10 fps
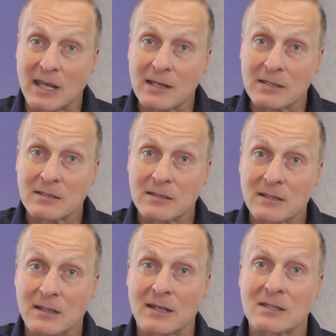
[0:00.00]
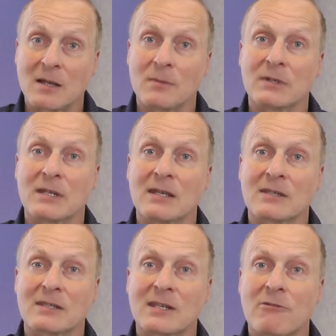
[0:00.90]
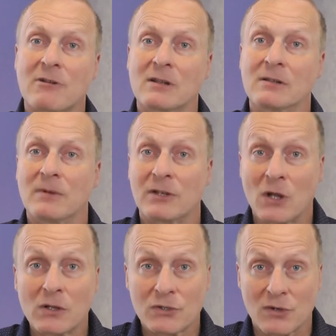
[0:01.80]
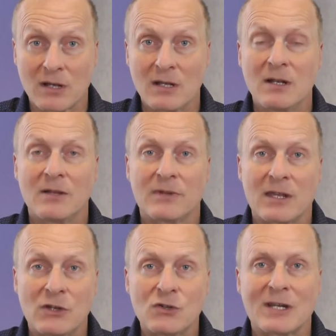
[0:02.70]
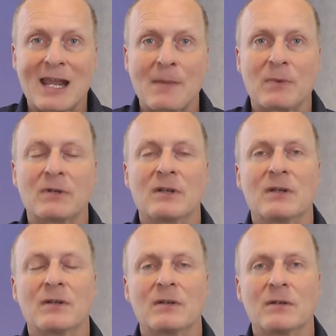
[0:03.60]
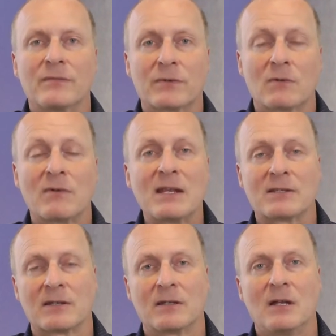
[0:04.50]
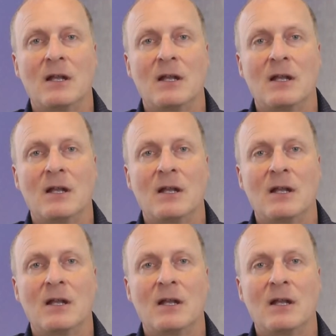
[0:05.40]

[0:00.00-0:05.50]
sex. Unless someone is a serial adulterer, they usually happen for a reason.